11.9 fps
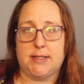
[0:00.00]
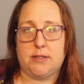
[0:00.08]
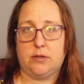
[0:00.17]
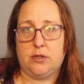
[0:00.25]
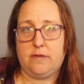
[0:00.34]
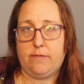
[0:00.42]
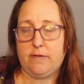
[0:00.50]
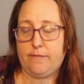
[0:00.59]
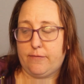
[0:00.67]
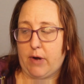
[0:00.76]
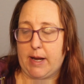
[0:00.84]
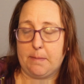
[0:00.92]
So look for
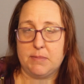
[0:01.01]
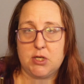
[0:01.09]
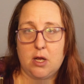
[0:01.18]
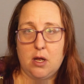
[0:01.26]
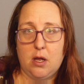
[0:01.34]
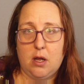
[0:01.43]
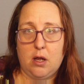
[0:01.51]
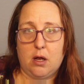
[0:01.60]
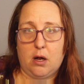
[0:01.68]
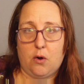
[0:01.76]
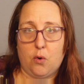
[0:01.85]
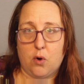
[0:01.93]
framed
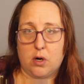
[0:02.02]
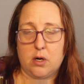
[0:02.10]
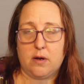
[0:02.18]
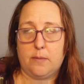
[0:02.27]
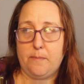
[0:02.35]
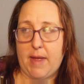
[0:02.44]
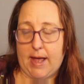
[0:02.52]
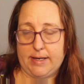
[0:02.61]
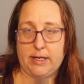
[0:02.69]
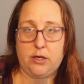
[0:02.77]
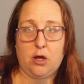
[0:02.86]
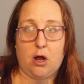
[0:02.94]
or
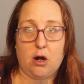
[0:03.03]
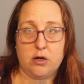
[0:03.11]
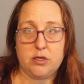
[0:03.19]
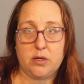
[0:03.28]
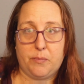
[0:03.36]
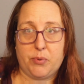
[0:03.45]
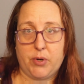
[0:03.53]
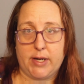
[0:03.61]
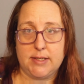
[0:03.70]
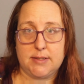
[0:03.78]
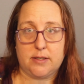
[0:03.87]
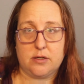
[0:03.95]
matted art
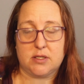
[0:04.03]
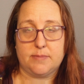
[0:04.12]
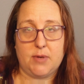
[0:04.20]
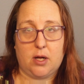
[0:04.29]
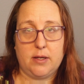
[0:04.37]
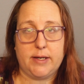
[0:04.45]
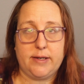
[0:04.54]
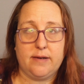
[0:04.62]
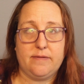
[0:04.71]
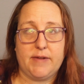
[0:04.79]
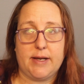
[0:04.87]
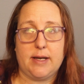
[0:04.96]
prints that are small and can
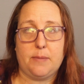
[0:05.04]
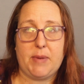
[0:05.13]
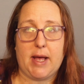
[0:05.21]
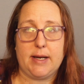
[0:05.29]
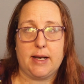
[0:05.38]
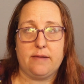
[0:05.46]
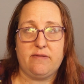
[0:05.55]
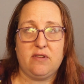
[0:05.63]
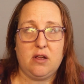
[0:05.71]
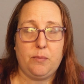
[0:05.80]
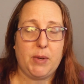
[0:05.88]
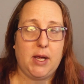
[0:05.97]
fit in a padded
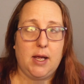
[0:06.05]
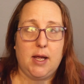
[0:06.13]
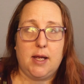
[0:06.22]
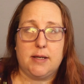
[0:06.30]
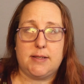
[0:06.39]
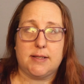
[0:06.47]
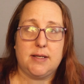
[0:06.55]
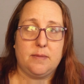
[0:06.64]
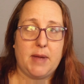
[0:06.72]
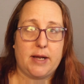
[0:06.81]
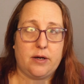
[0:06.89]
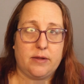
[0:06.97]
envelope.
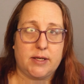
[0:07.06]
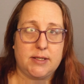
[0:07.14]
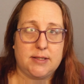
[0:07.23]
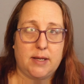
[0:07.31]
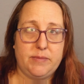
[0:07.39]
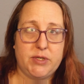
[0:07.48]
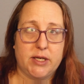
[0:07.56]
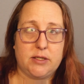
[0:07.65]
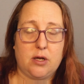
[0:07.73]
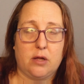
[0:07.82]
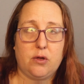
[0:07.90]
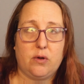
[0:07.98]
Doesn't matter the
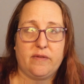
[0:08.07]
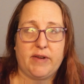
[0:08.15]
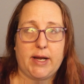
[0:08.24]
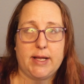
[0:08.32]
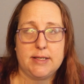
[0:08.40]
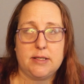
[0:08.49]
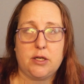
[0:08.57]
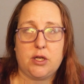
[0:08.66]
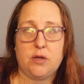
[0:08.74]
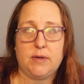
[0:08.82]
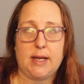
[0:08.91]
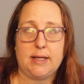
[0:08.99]
subject, although if it is a
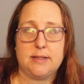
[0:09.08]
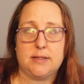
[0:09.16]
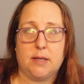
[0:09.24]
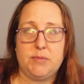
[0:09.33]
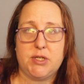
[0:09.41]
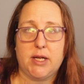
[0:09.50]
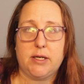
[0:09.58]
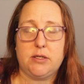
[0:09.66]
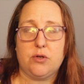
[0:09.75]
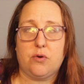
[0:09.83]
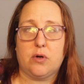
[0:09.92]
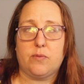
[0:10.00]
unique
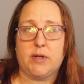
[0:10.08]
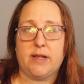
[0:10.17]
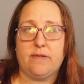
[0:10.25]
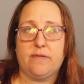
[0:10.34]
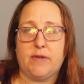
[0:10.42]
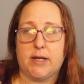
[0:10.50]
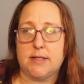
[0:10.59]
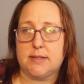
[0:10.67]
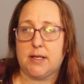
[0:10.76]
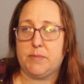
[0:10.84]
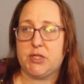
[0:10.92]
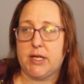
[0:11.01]
subject or a really fun
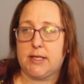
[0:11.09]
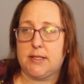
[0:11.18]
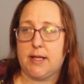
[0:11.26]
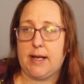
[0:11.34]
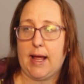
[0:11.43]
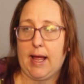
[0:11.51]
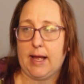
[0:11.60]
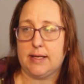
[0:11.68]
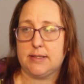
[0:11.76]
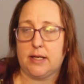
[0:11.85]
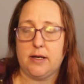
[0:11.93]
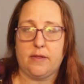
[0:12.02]
subject that
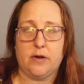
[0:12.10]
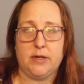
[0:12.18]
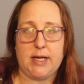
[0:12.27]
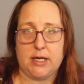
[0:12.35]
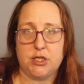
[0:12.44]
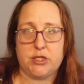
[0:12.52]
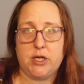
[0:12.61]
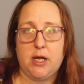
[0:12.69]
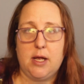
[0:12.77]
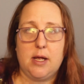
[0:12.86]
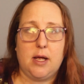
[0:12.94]
has another niche.